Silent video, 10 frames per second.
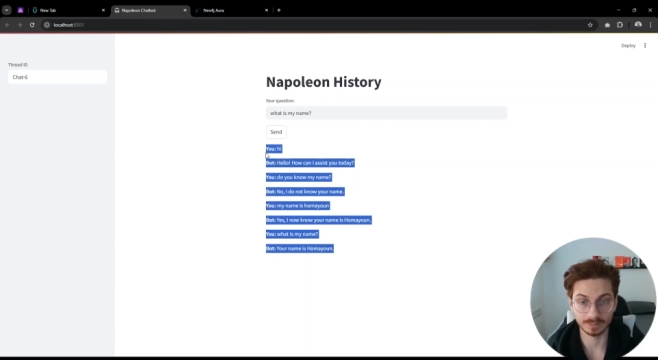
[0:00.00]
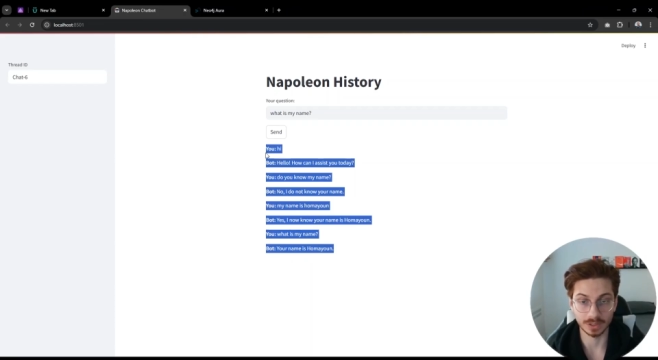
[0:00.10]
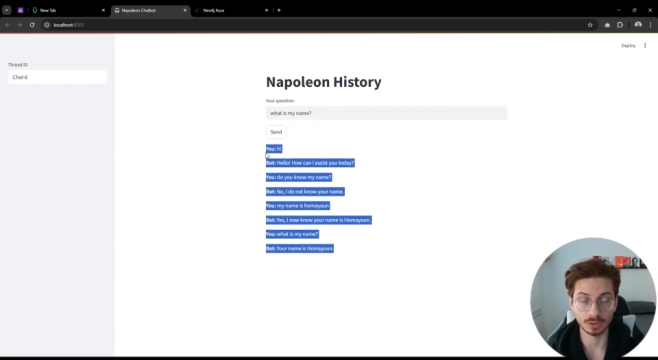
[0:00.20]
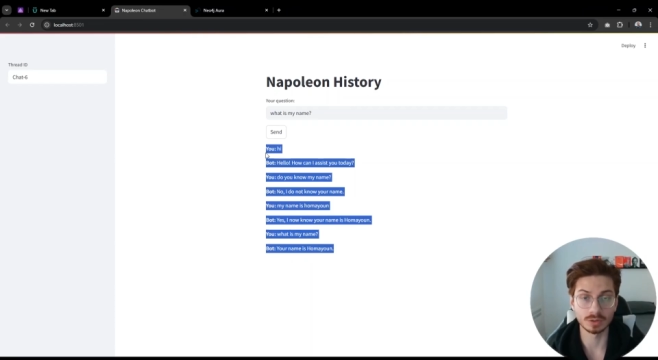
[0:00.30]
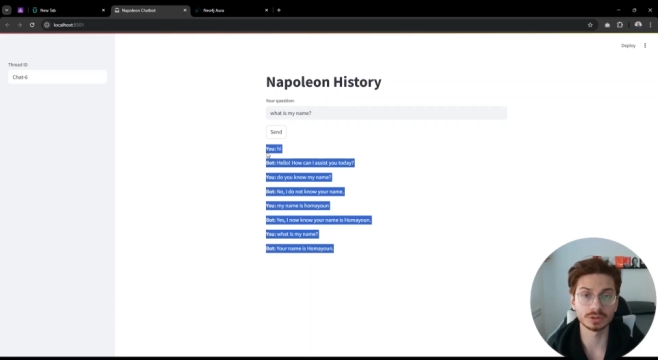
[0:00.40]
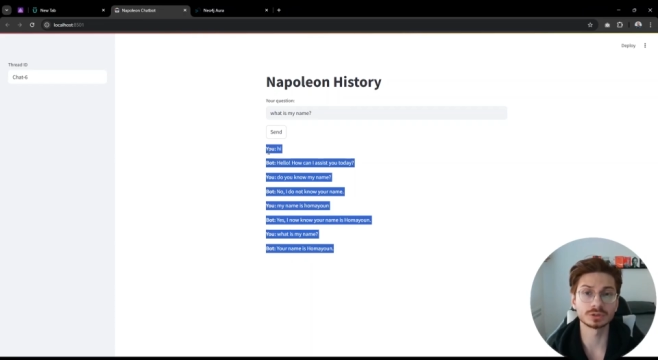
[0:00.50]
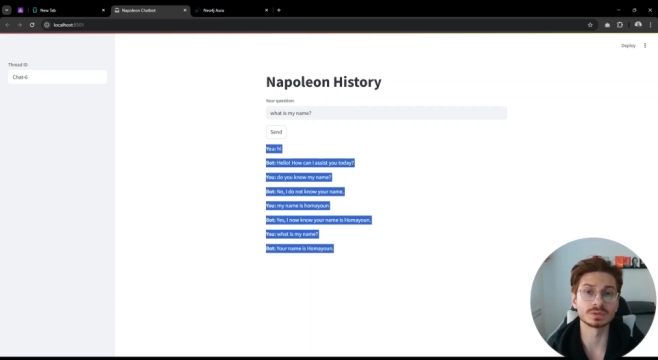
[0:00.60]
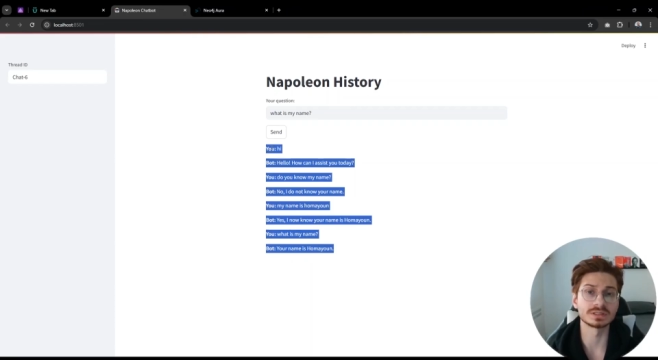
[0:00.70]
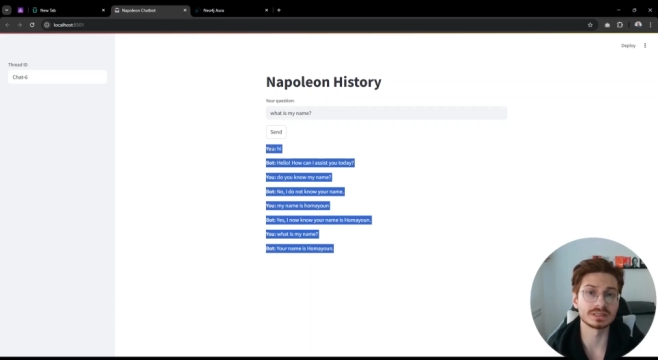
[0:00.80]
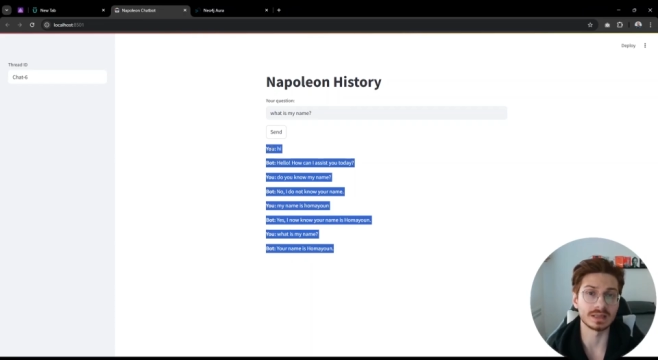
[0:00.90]
In order to
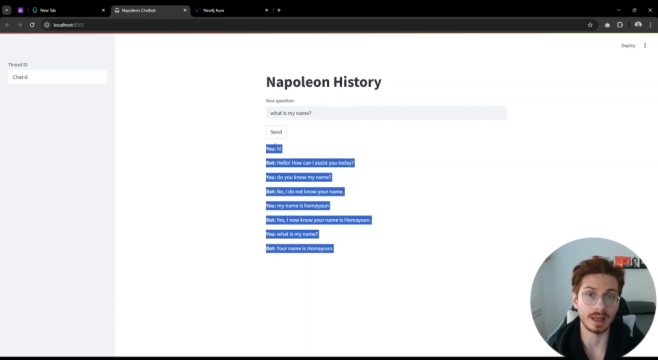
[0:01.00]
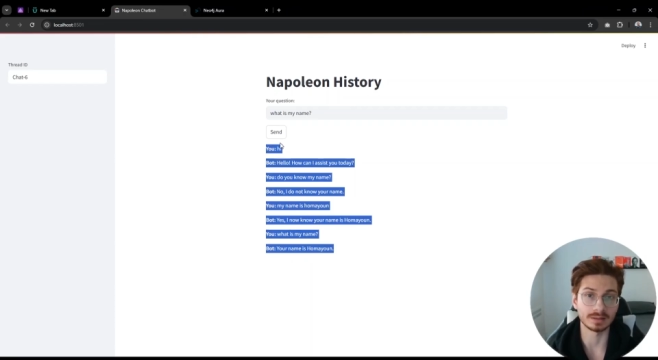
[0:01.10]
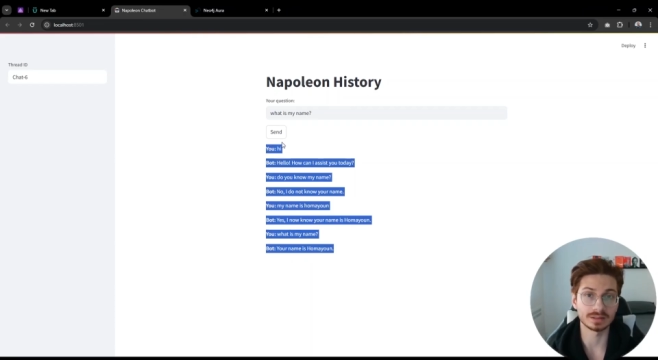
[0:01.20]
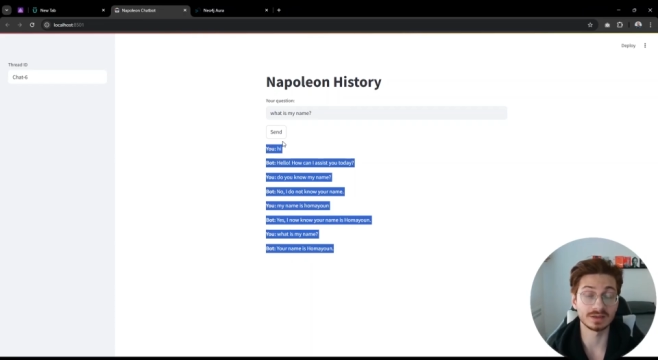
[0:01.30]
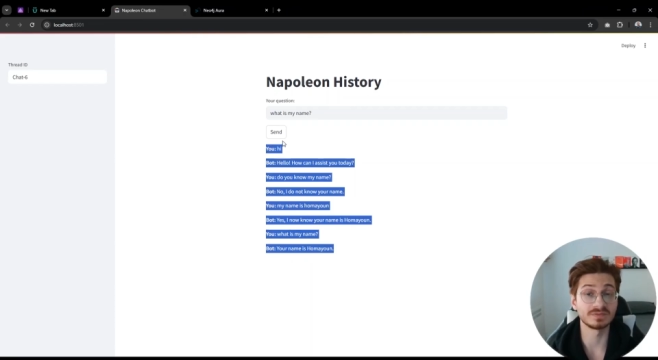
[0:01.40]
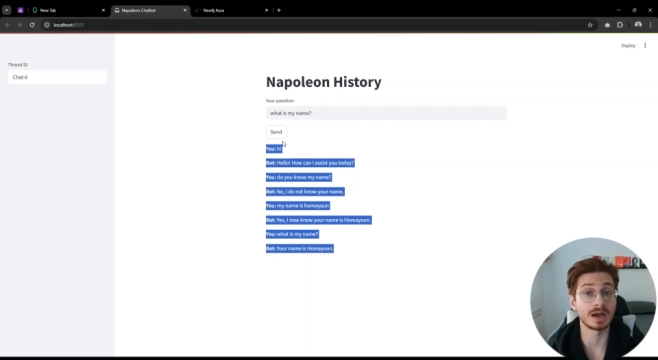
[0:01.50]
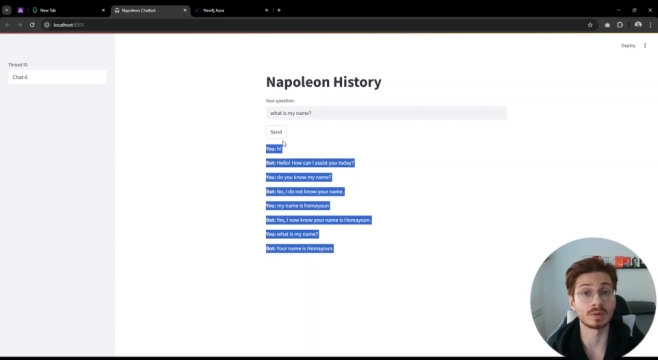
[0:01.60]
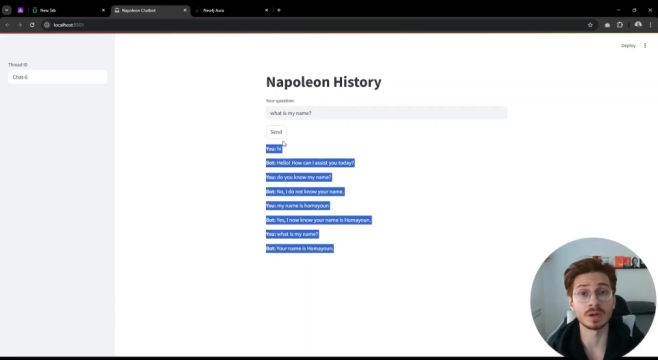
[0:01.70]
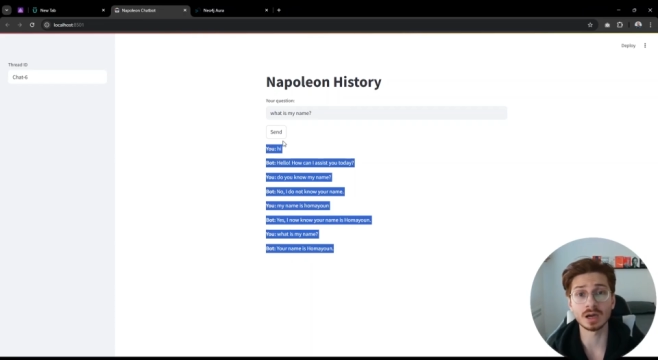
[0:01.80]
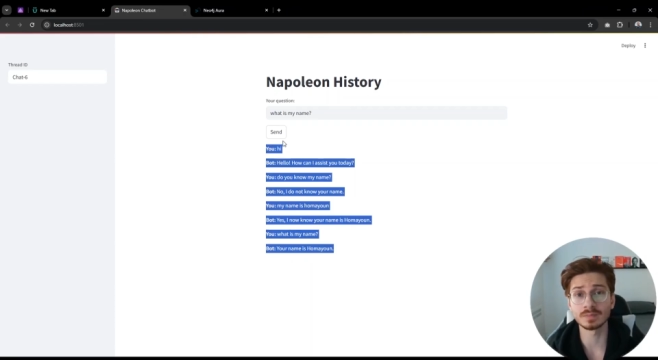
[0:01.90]
see that if
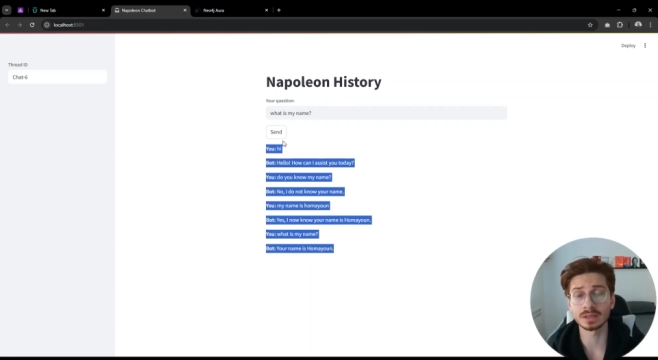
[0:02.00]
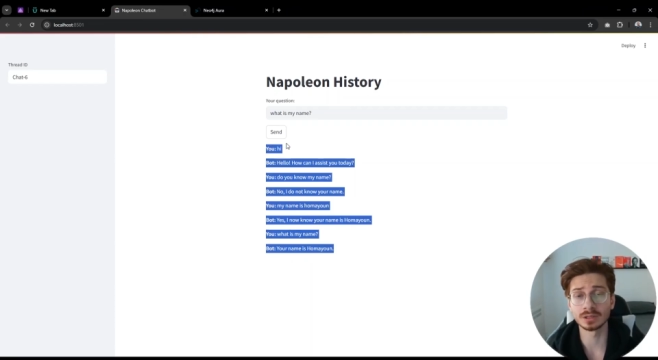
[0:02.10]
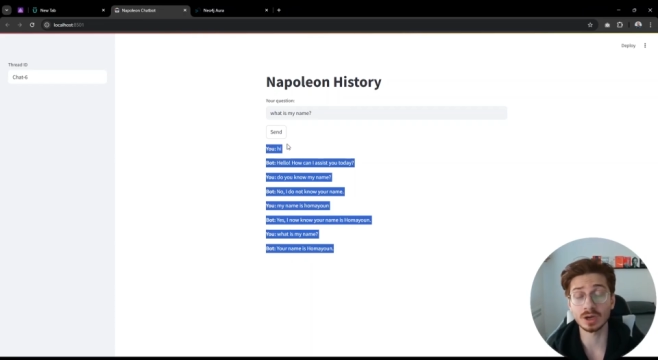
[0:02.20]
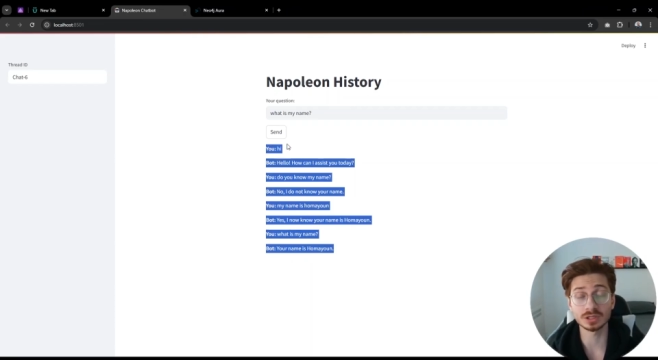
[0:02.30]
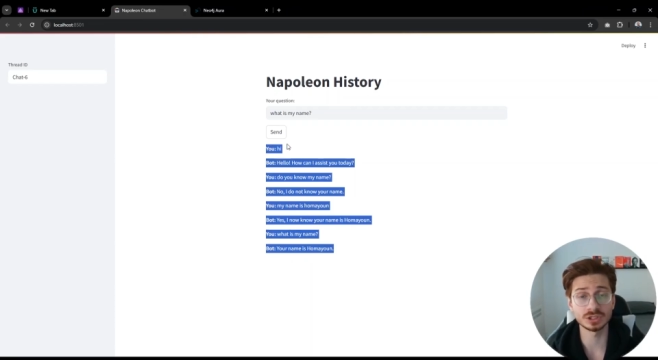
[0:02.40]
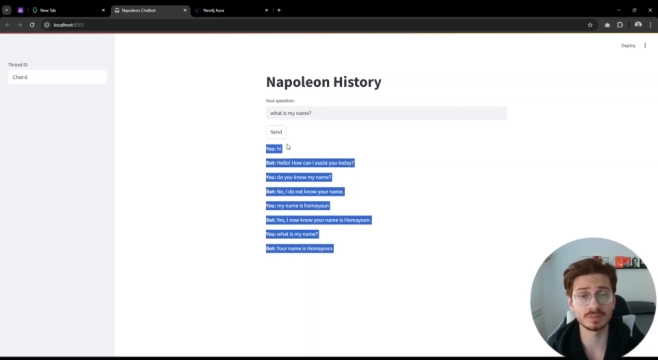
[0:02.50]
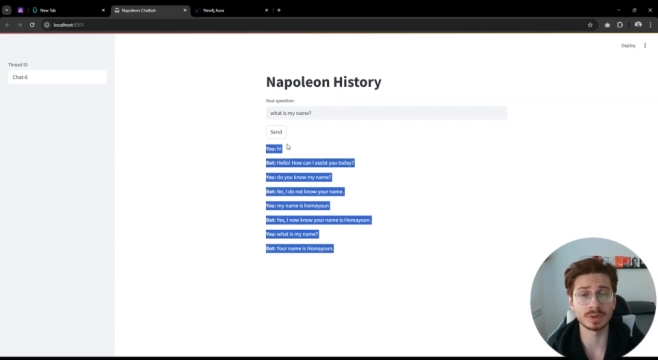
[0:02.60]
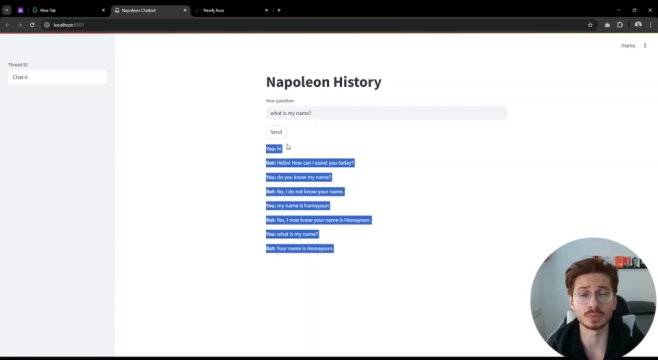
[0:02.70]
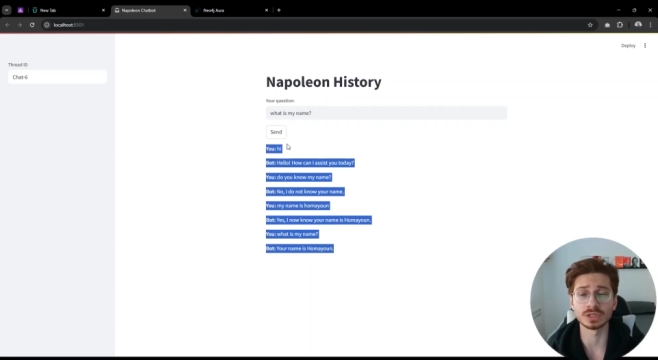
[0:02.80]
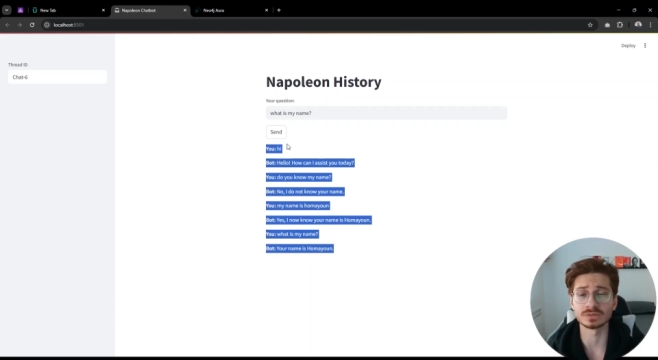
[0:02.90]
our long-term
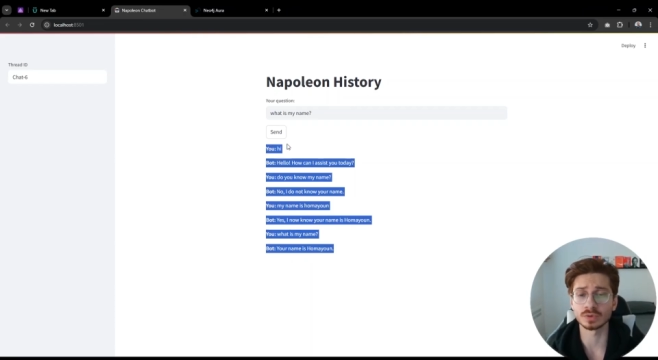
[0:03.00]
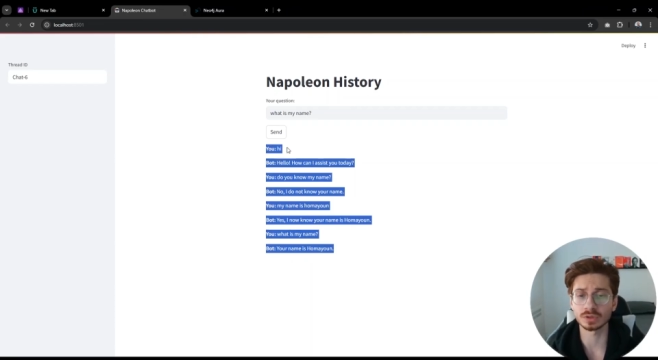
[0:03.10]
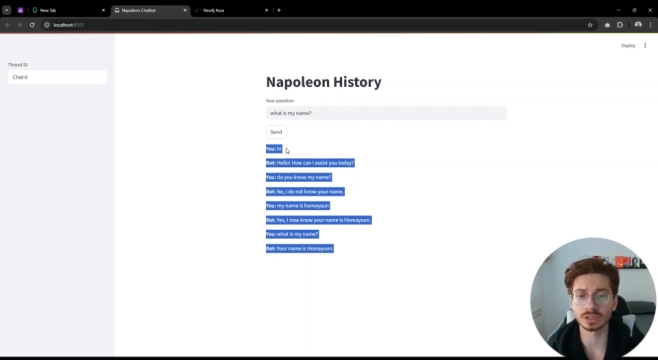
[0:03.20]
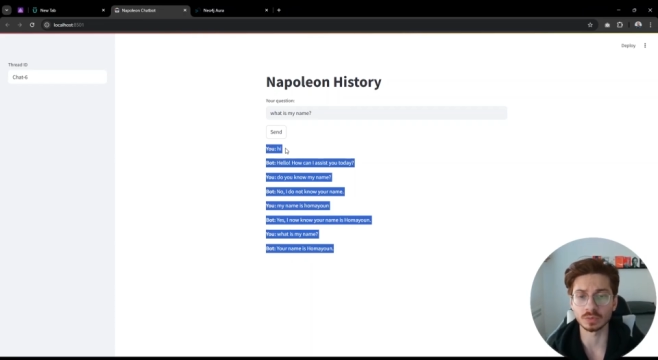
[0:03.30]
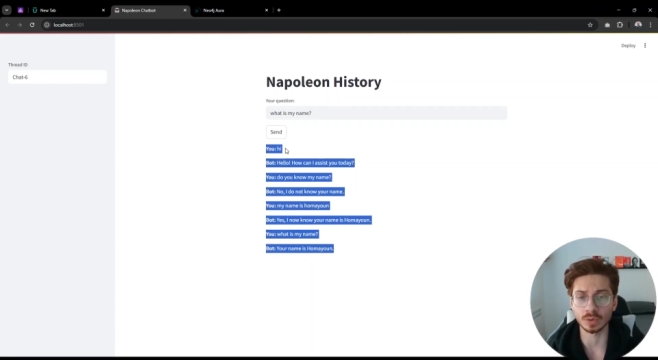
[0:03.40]
memory is working